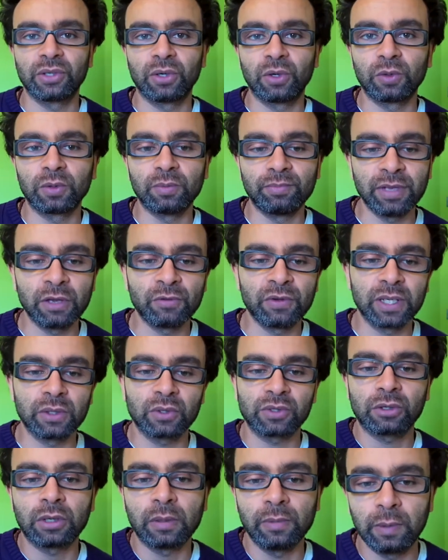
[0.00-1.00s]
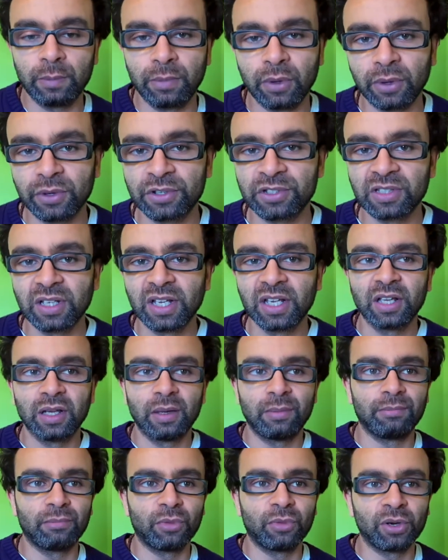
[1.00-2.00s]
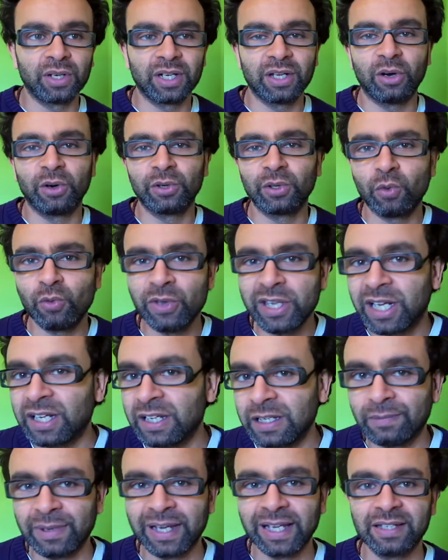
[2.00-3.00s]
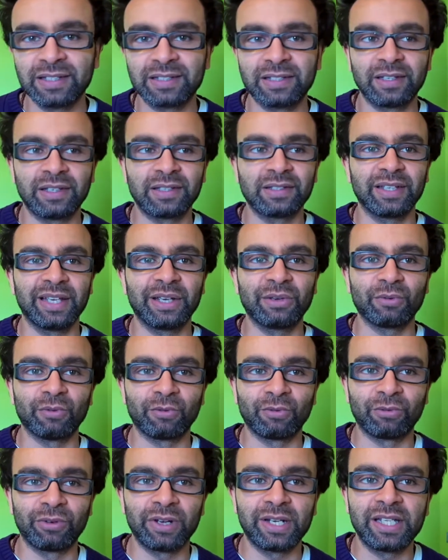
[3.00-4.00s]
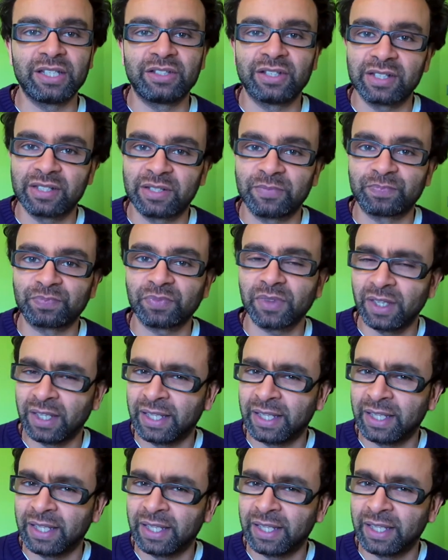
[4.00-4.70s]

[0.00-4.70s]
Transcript: So me reading those comic books on the, on a weekly basis, it really just